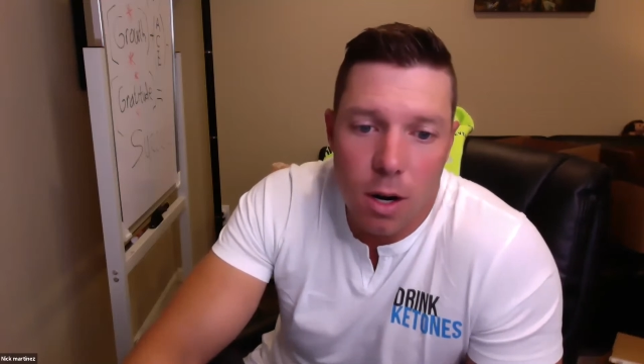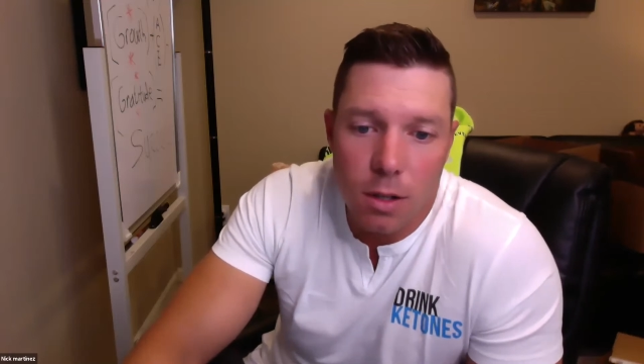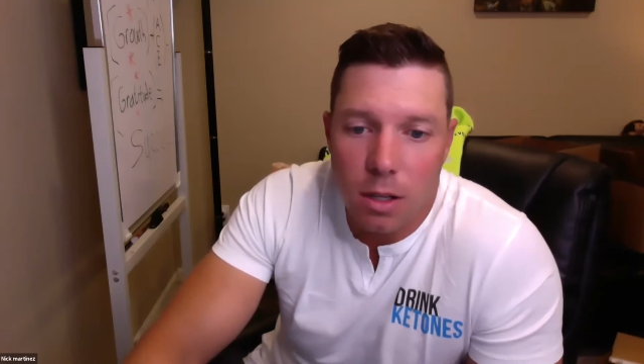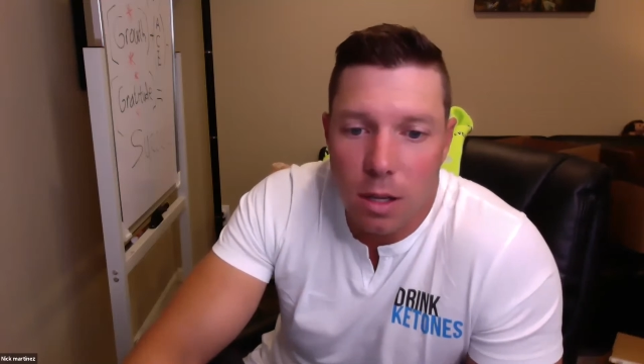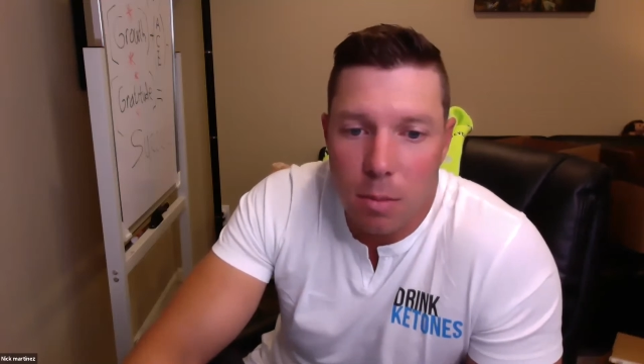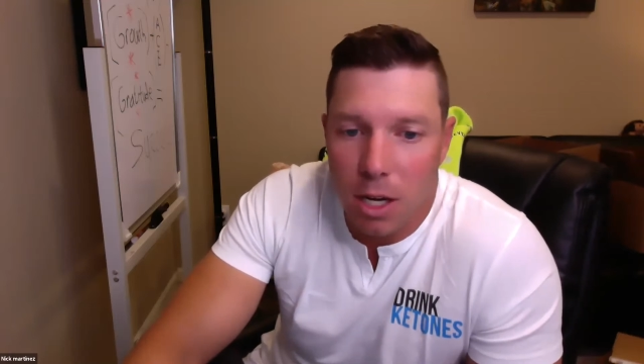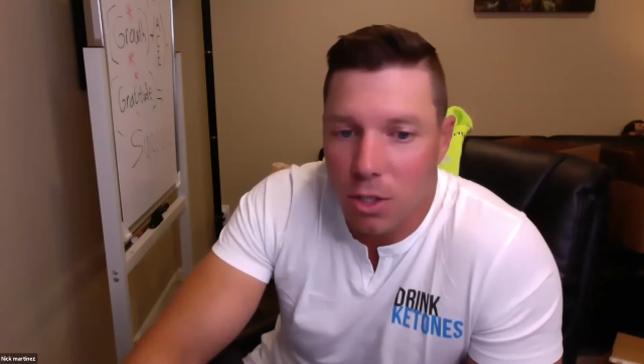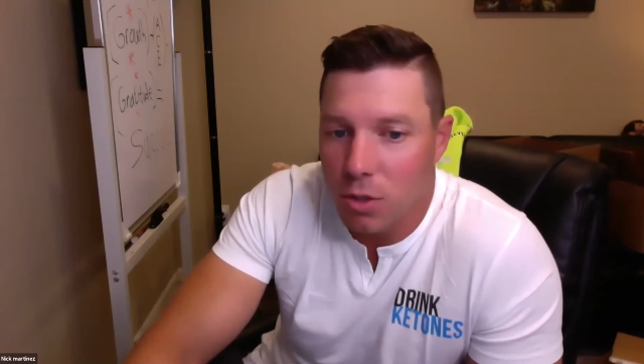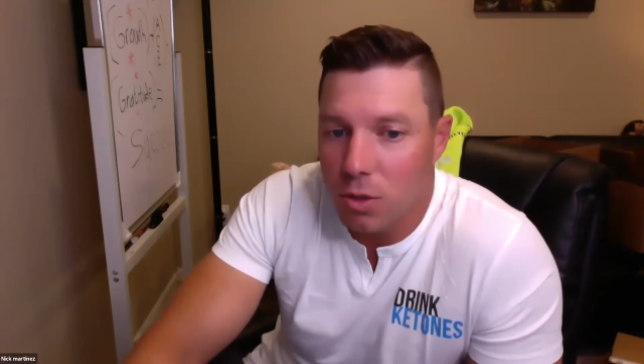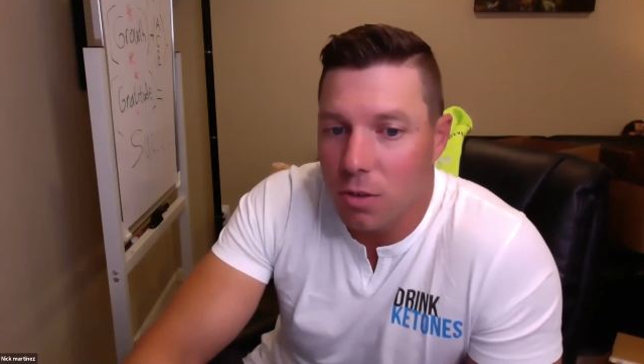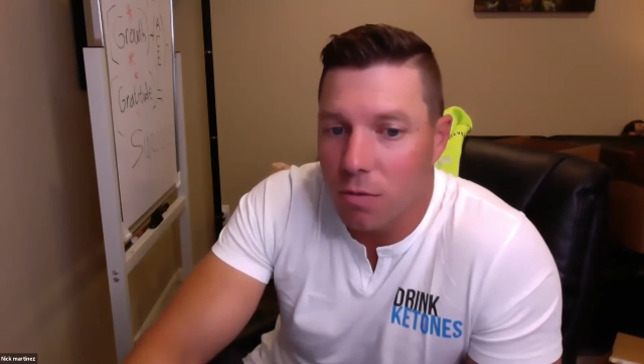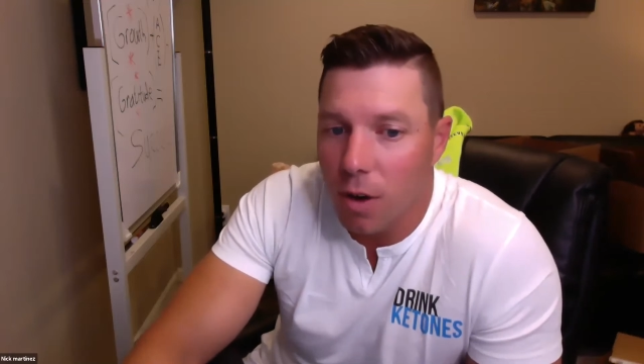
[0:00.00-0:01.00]
and then they might
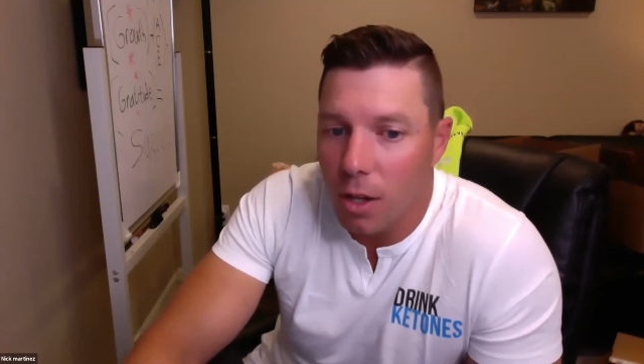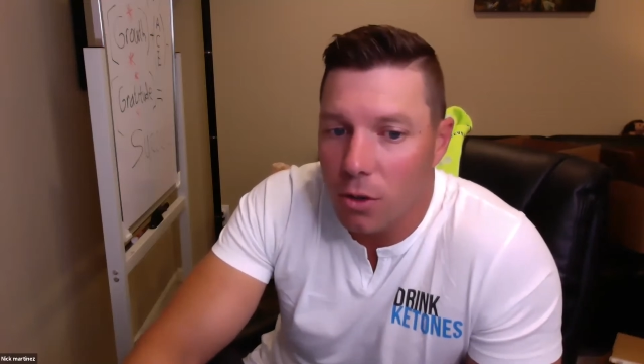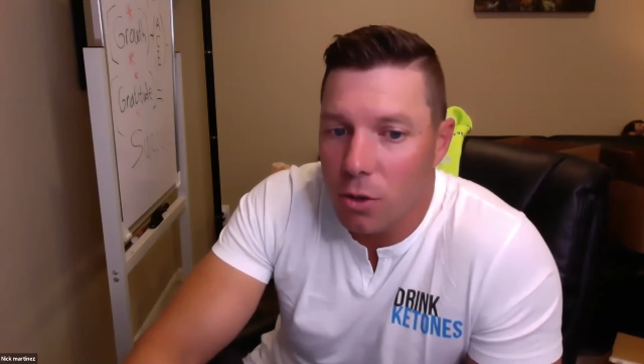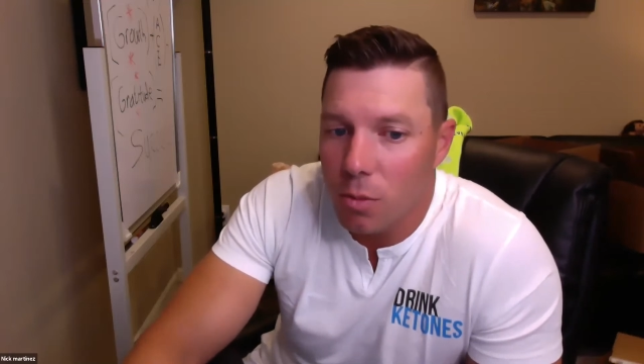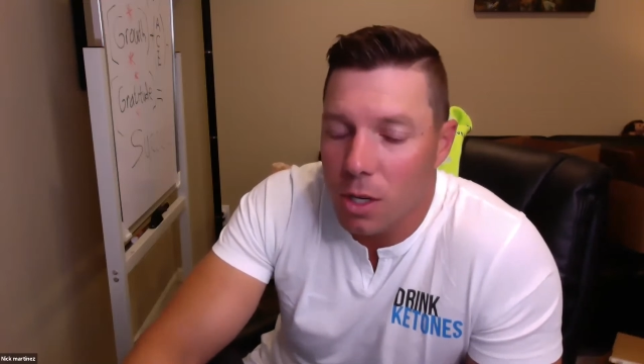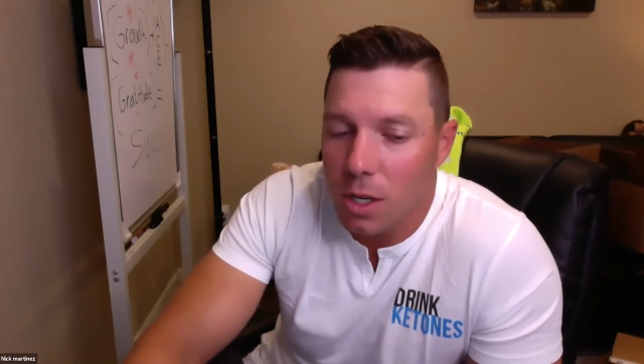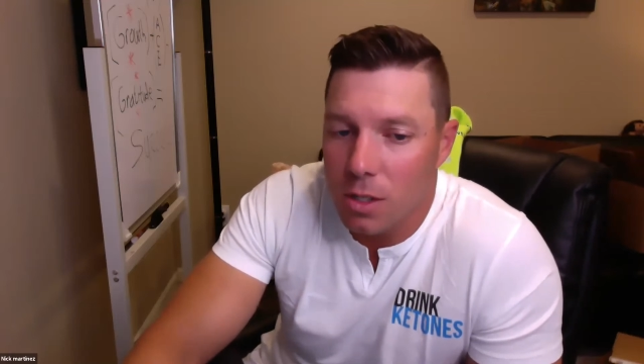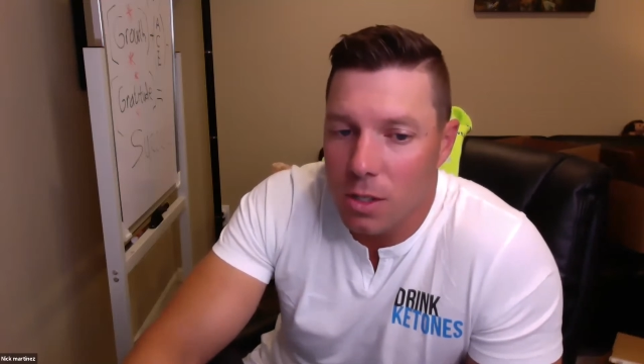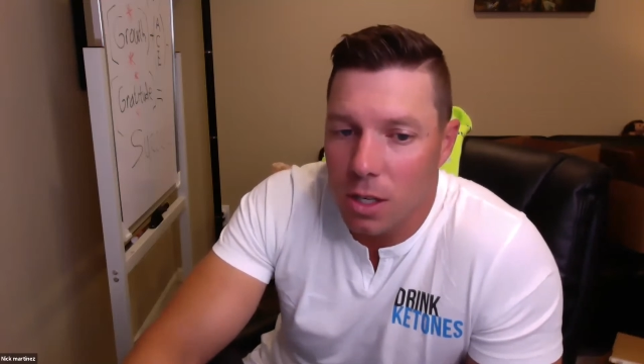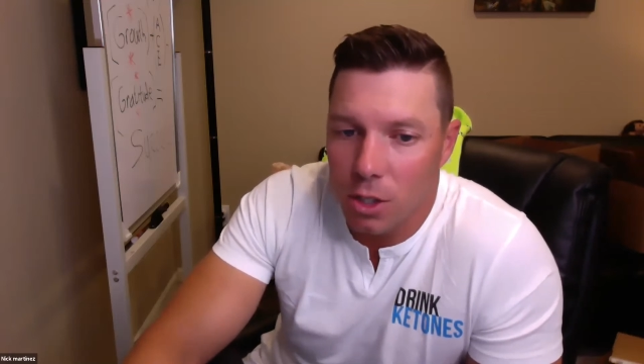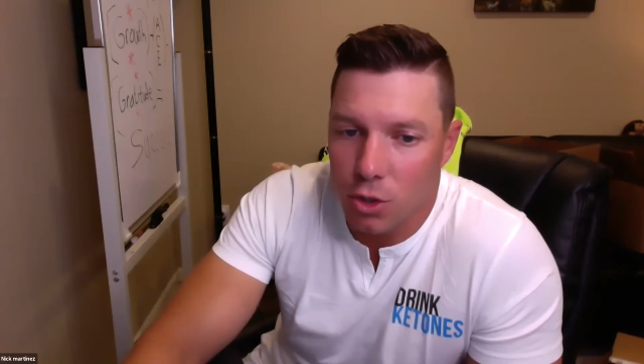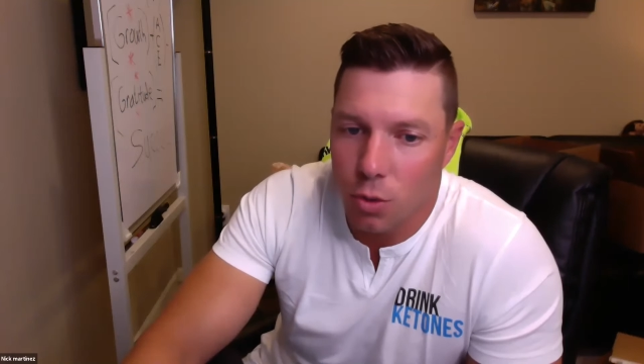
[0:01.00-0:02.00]
choose to follow you because
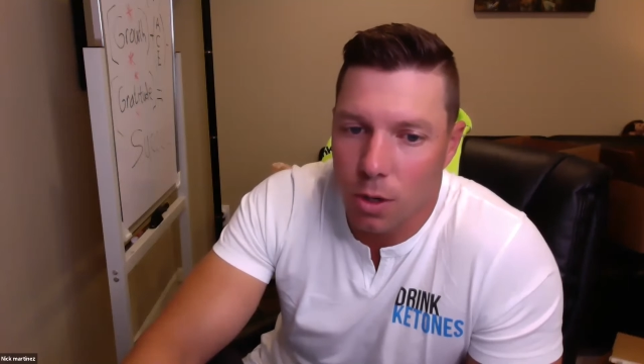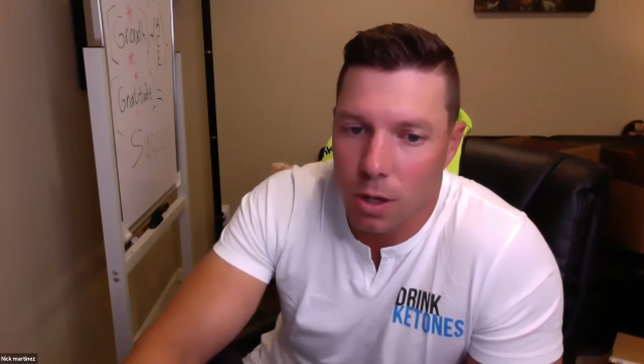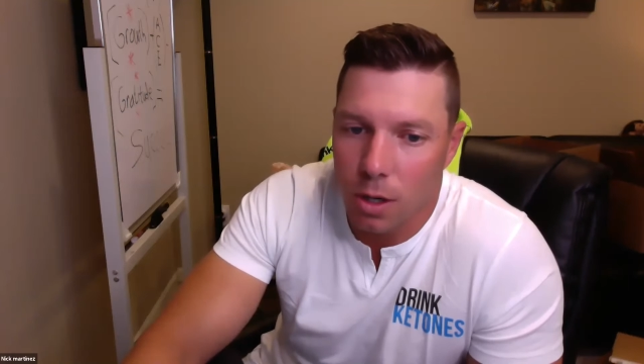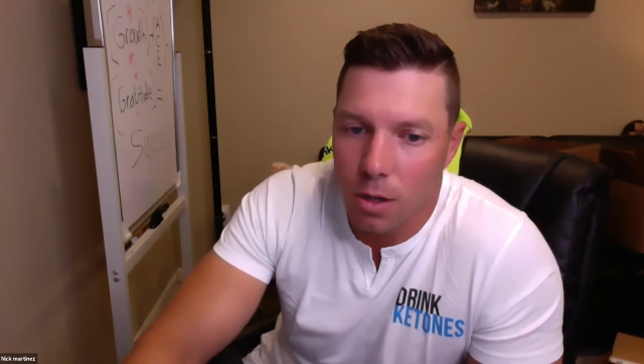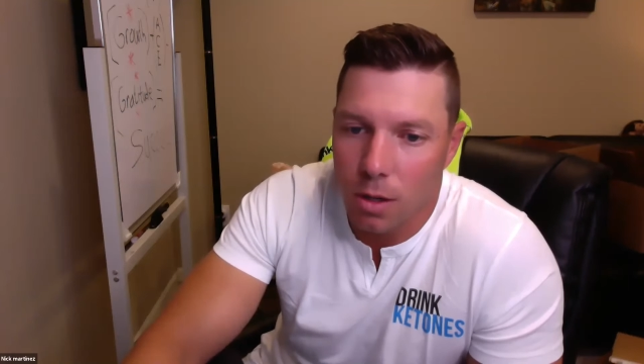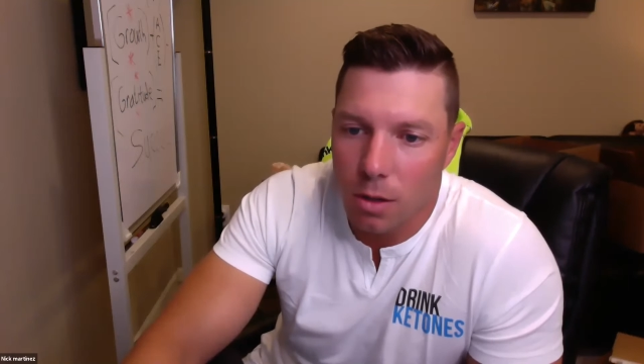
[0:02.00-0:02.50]
they enjoy